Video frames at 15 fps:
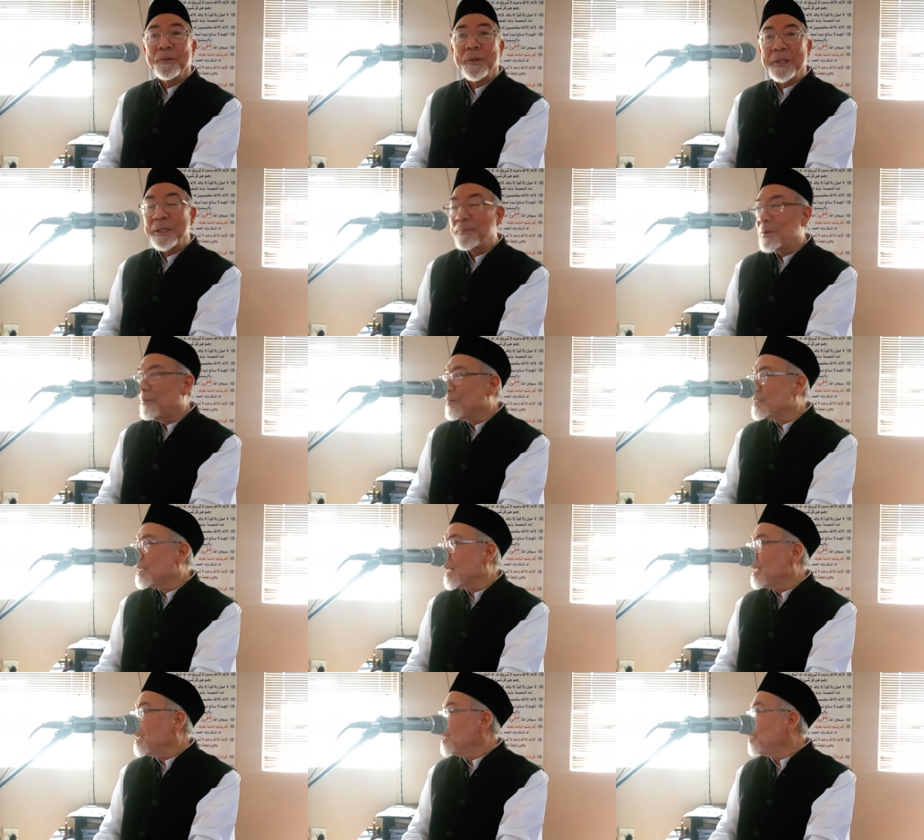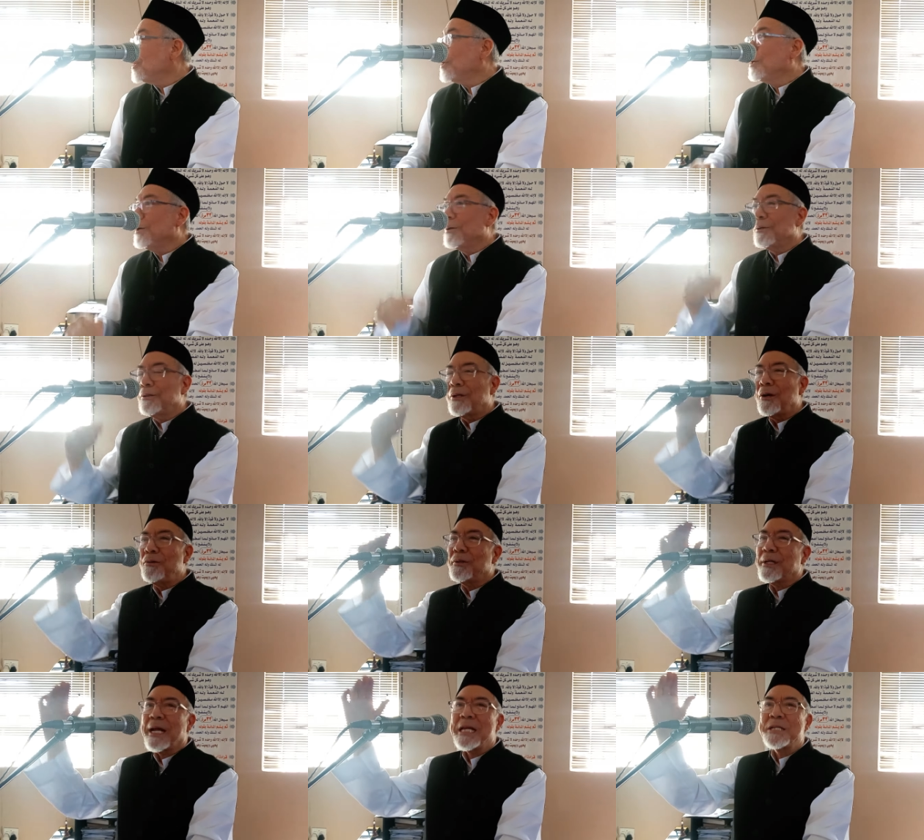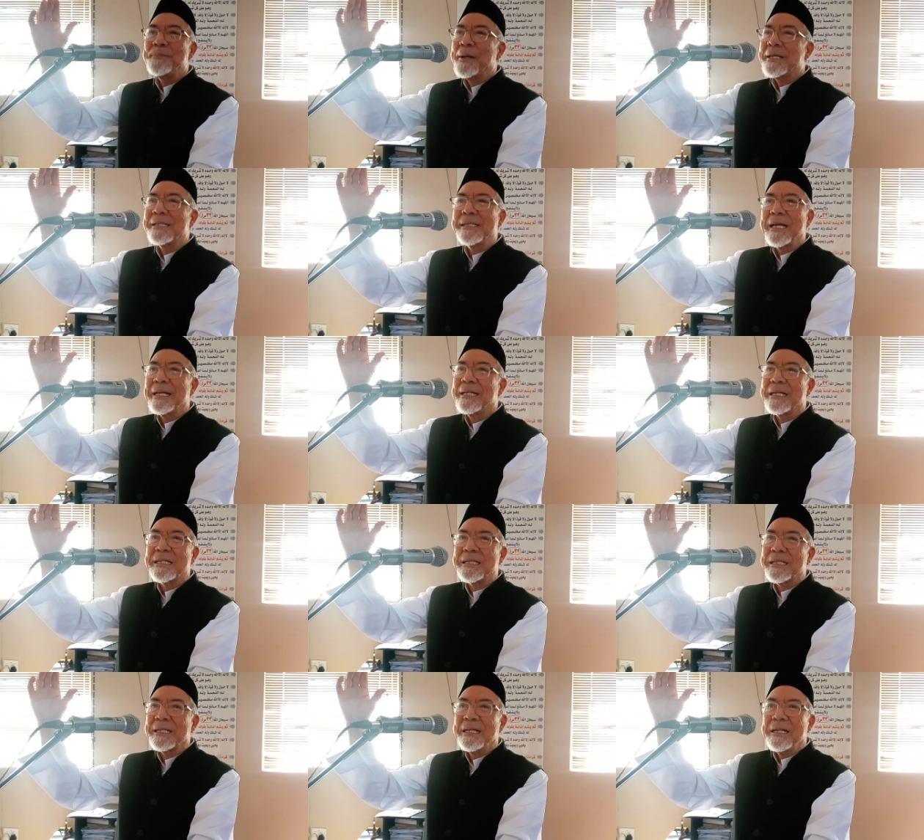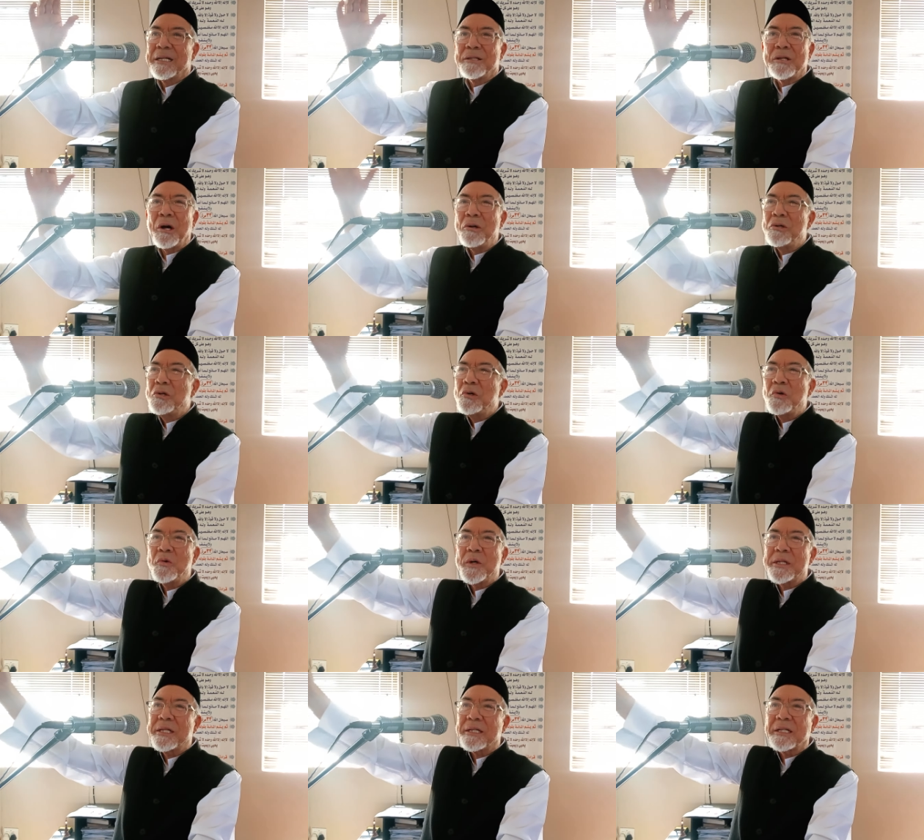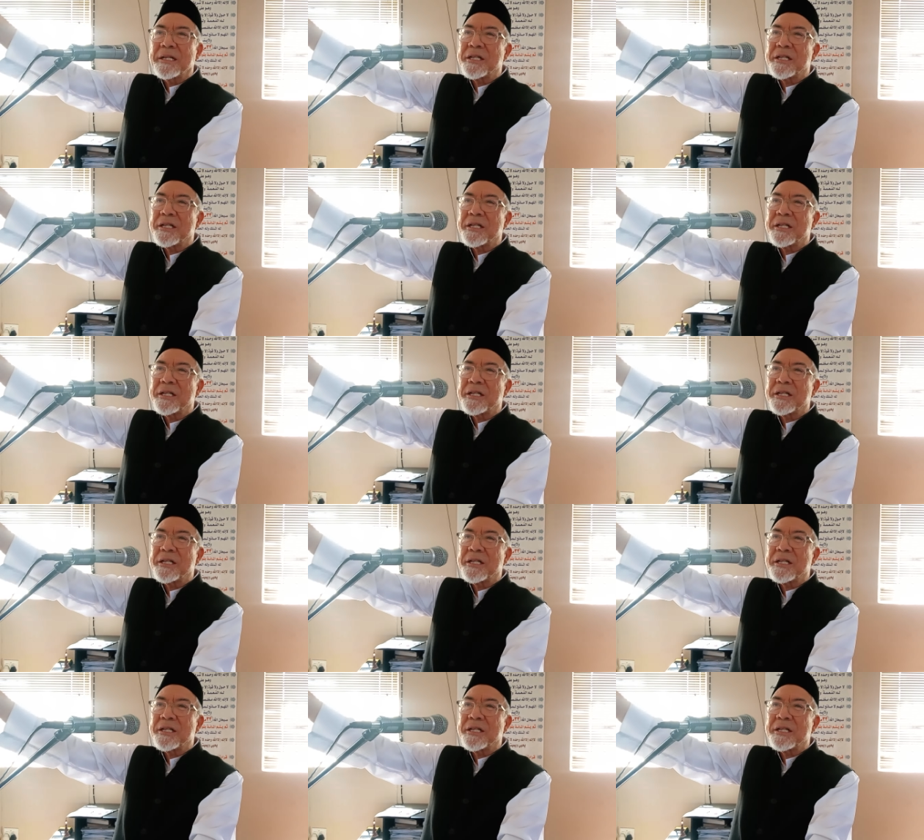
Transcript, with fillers: What the Prophet say? Don't raise my status. Don't do what the